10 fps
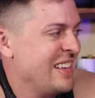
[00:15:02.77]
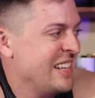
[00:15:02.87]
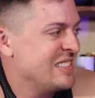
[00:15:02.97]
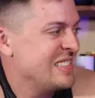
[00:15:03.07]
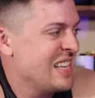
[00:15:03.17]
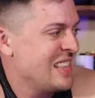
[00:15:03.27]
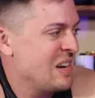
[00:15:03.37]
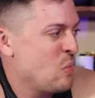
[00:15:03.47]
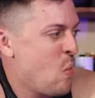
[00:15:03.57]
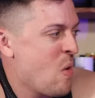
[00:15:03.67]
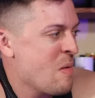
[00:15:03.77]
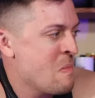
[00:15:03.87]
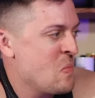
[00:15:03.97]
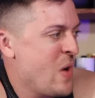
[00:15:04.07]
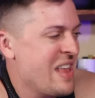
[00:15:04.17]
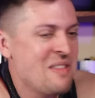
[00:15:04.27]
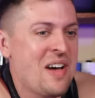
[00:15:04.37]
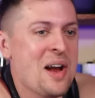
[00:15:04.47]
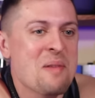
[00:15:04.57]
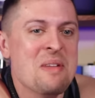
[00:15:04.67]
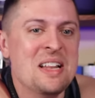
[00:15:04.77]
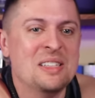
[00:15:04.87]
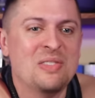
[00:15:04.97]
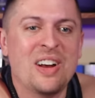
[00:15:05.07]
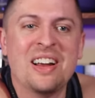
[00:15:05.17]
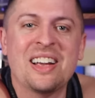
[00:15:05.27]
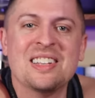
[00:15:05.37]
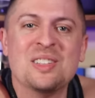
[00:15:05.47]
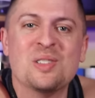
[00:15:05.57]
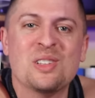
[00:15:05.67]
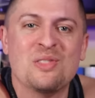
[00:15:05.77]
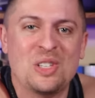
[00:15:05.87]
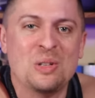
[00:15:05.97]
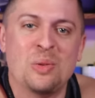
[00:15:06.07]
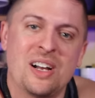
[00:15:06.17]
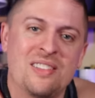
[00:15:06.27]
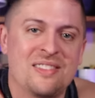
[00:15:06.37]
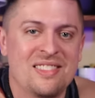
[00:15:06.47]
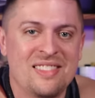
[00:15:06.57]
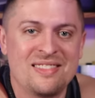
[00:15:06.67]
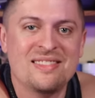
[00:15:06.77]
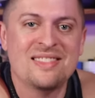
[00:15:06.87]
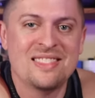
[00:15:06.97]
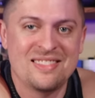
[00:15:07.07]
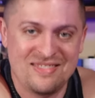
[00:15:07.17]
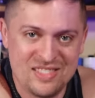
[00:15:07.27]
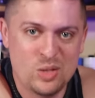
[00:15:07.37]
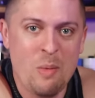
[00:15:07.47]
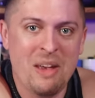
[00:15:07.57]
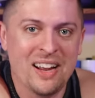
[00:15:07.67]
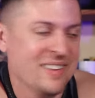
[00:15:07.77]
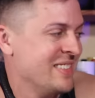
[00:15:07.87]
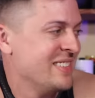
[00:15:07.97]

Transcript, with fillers: It's said that a warm, wet environment is very conducive to, well, swimming.